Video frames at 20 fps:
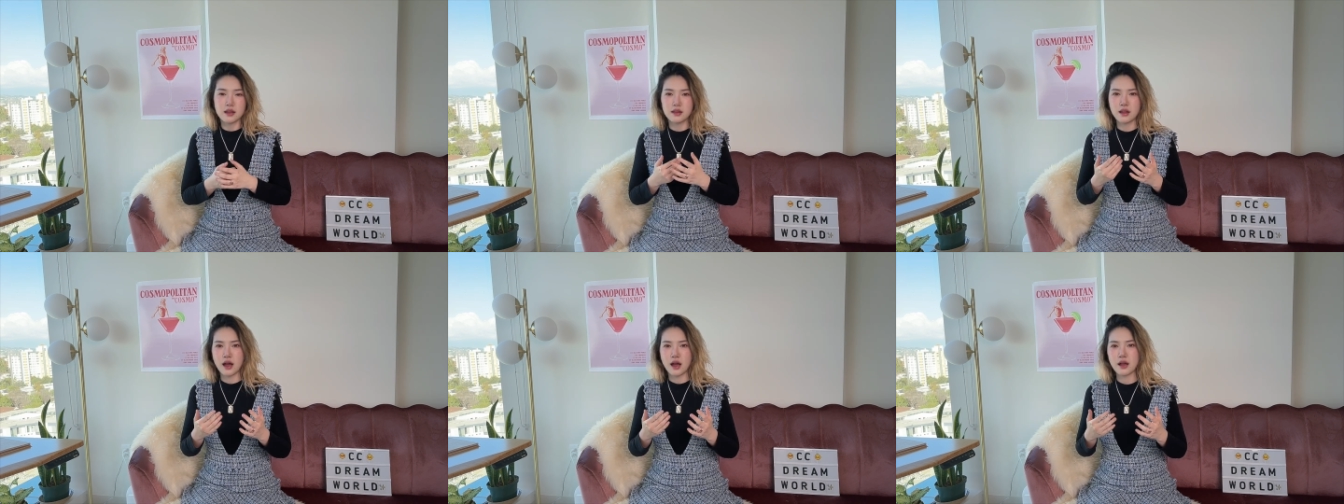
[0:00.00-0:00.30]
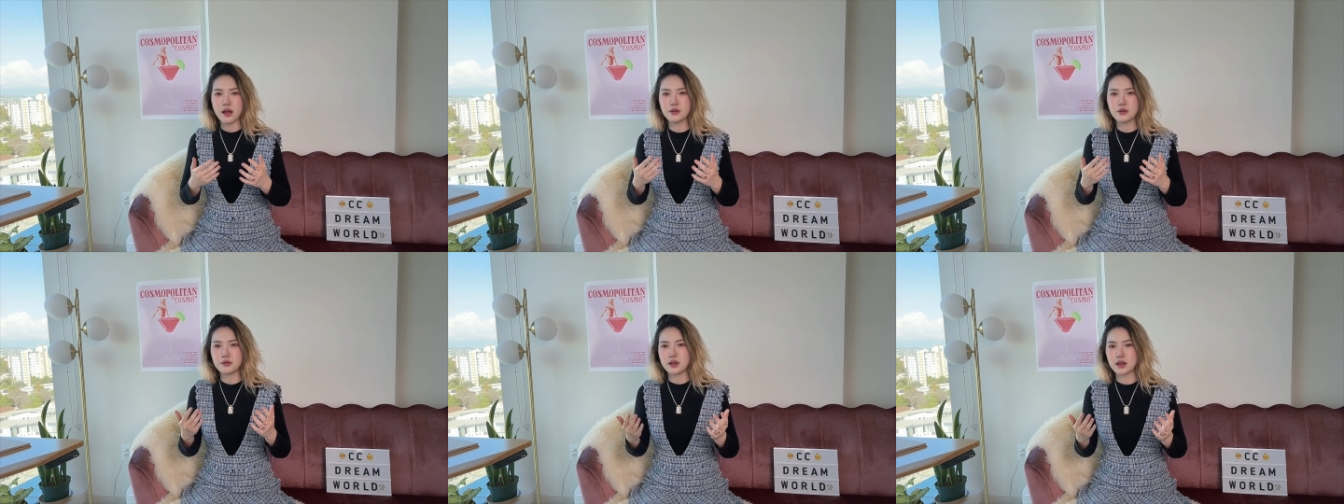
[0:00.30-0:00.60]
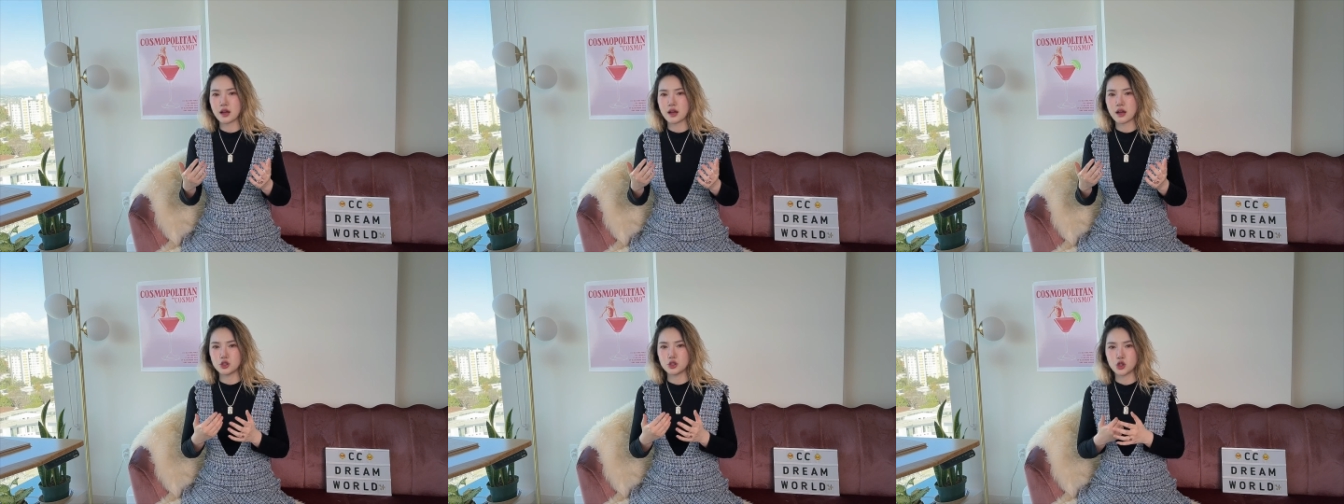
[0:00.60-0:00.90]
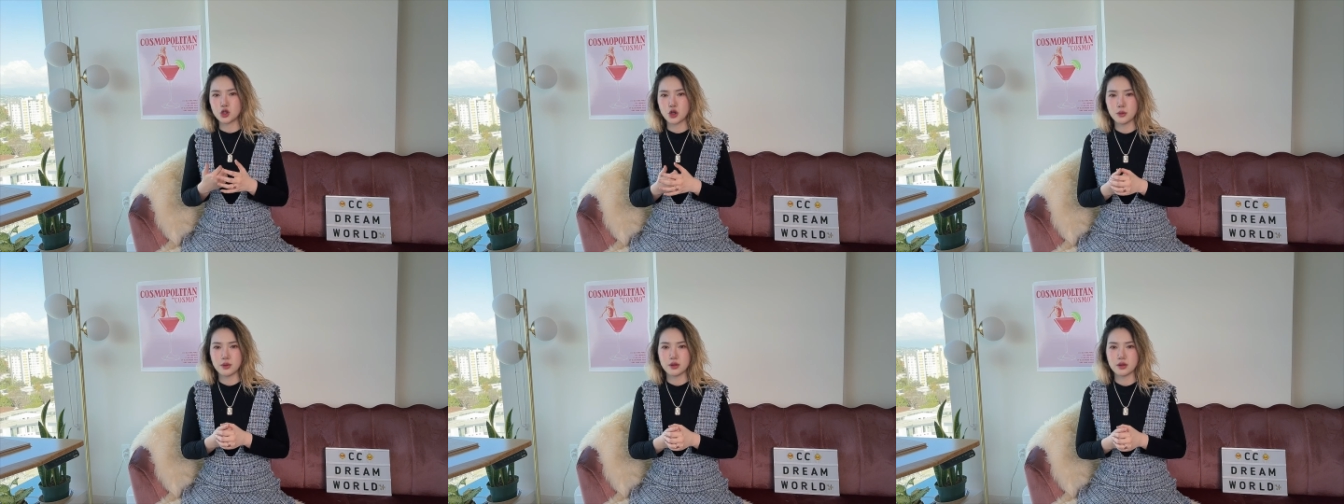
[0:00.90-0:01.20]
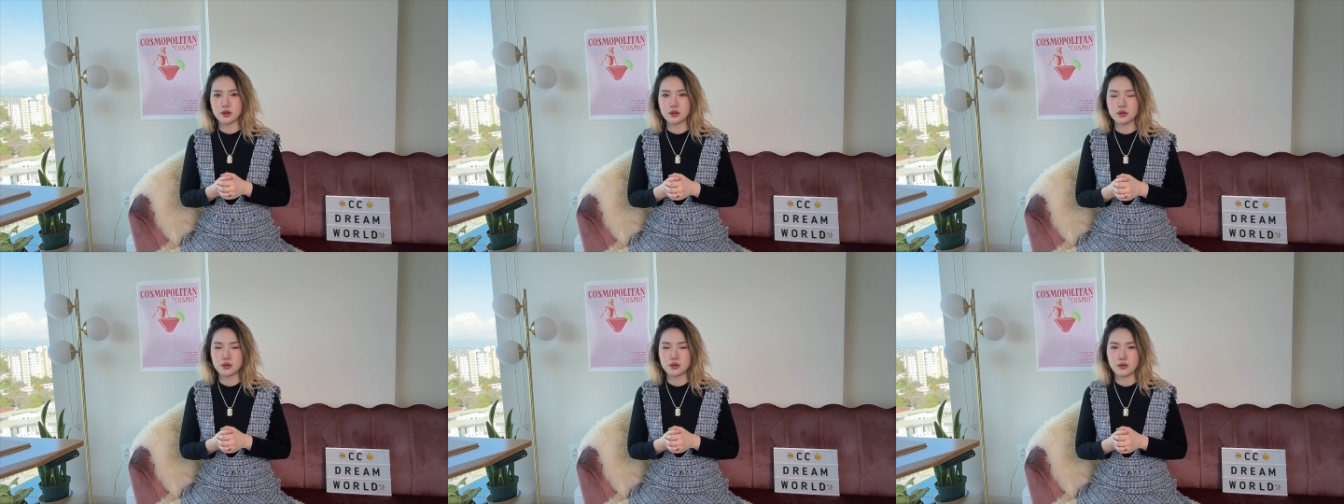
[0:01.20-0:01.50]
not really
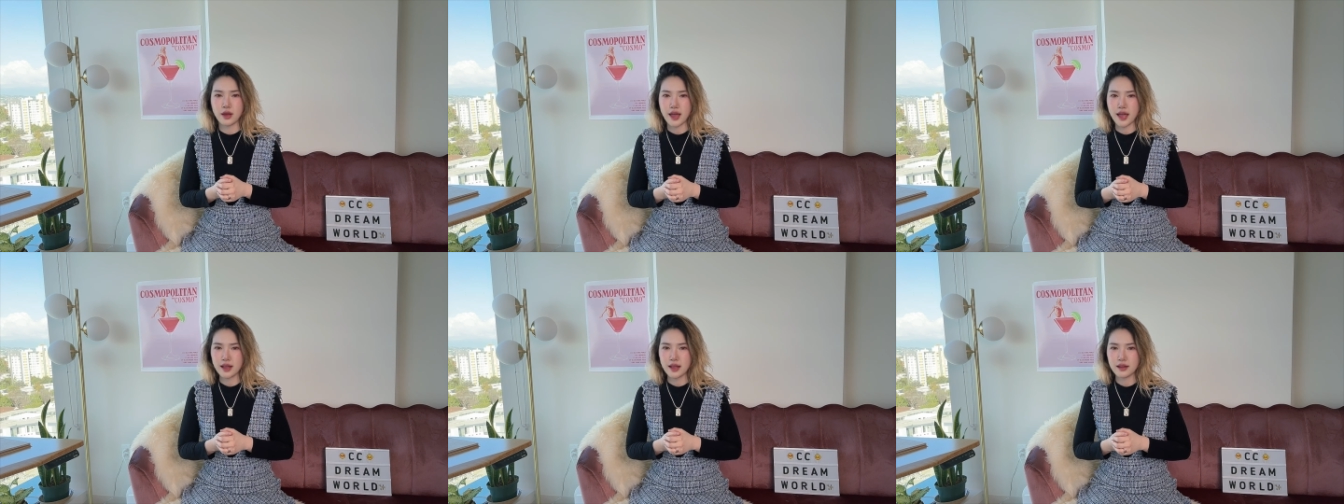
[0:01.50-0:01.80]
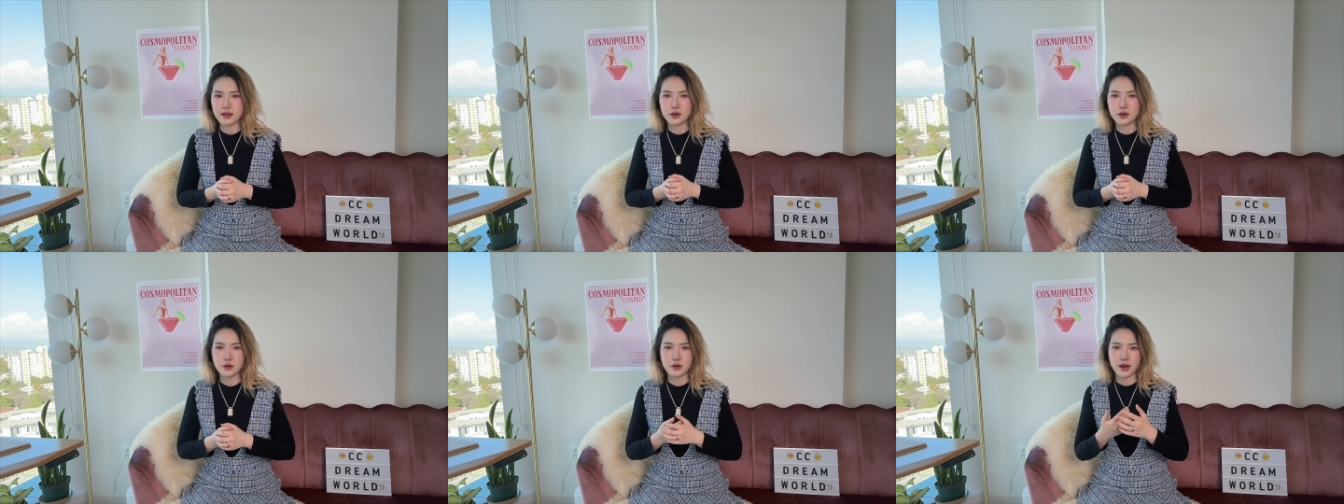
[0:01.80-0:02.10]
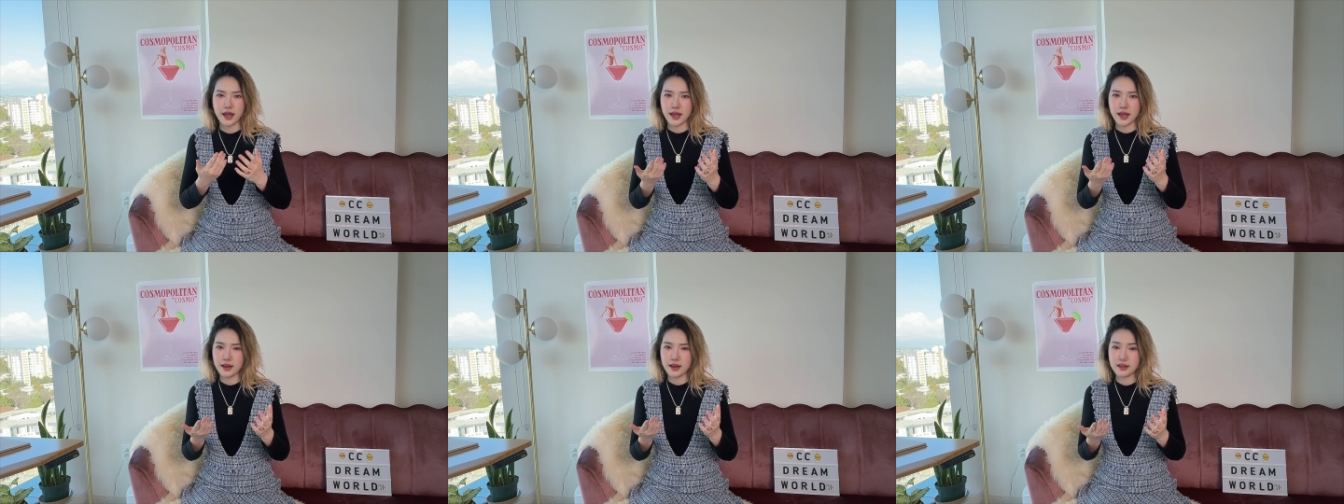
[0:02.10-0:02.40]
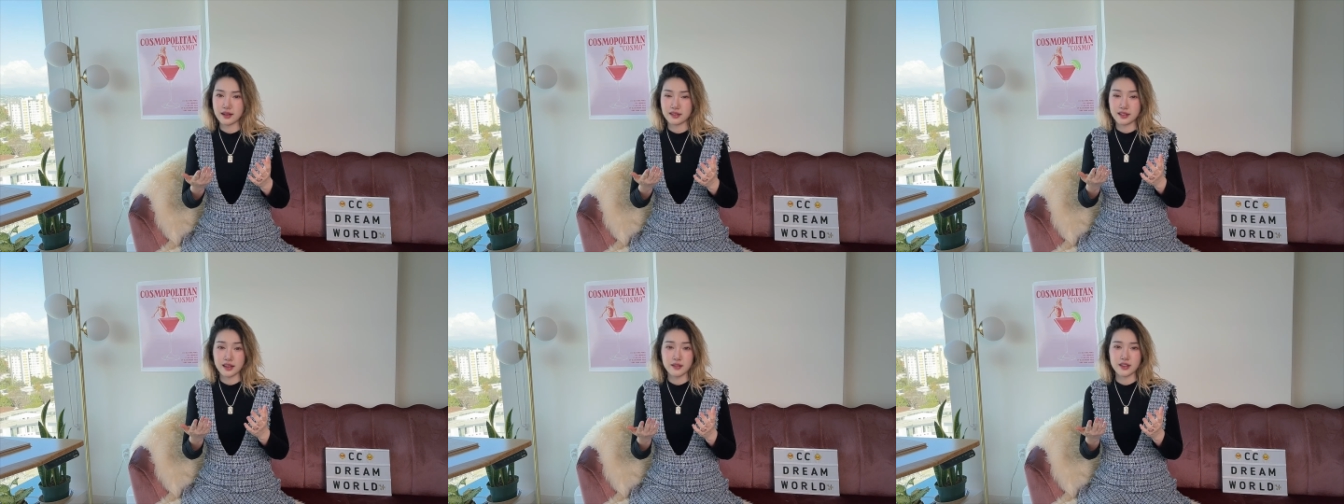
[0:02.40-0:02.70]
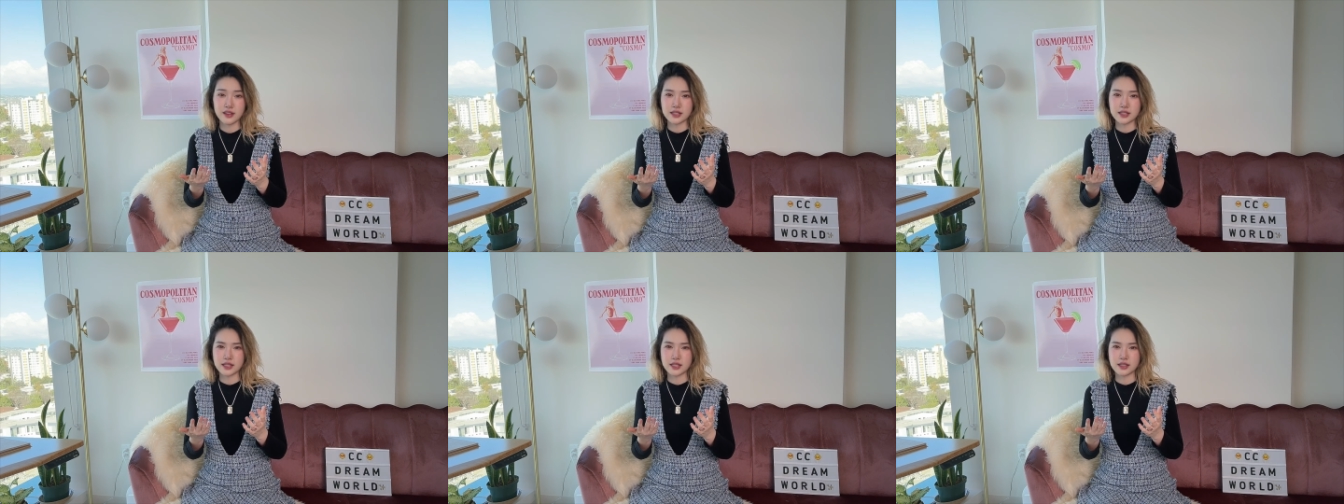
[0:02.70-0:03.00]
contributing to any
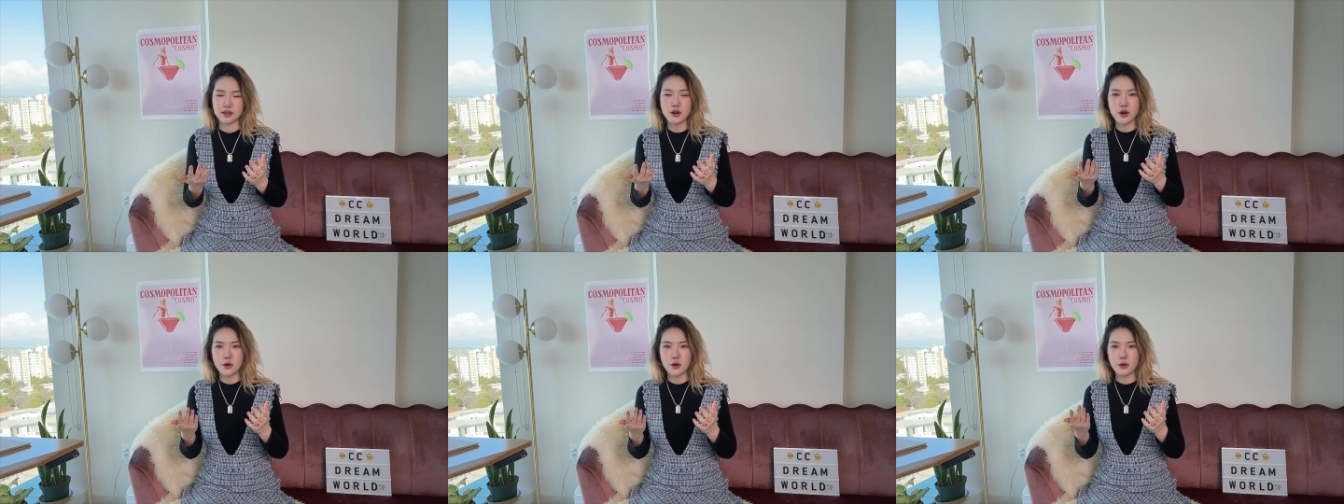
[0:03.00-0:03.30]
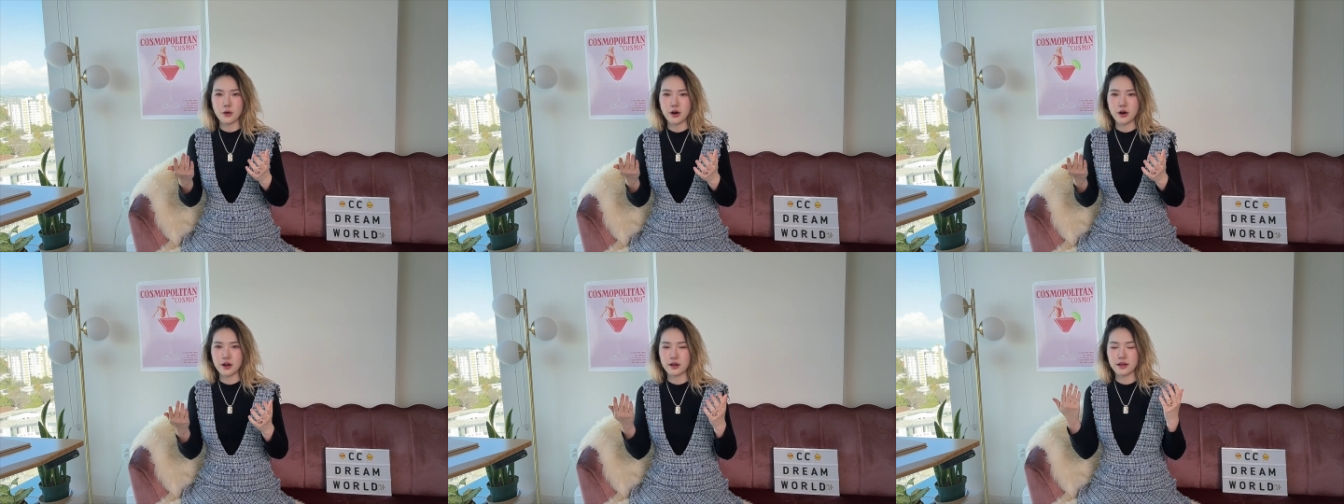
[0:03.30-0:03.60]
creativity or